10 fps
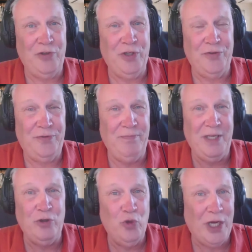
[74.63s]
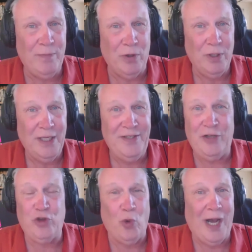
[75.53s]
just incredible. They
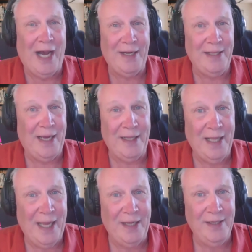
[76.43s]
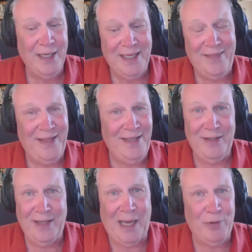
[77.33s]
just go on and on and on.
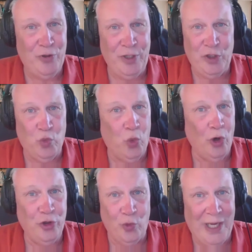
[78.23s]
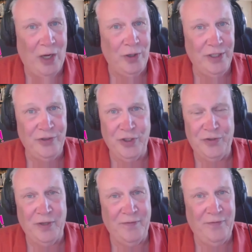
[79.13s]
These opportunities weren't around
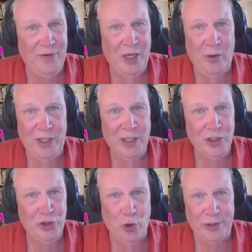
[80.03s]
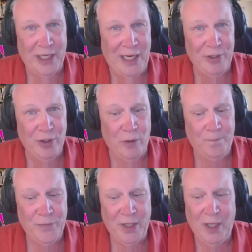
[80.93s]
just a very short time ago.
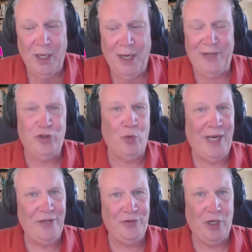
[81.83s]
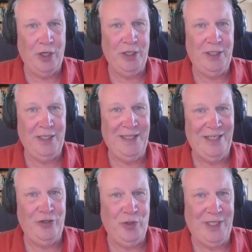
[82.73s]
All right, so when I started in the
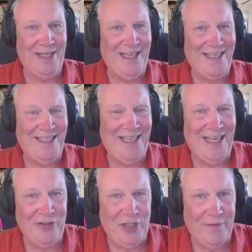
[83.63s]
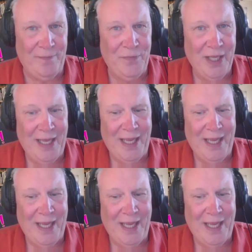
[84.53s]
industry in 1987,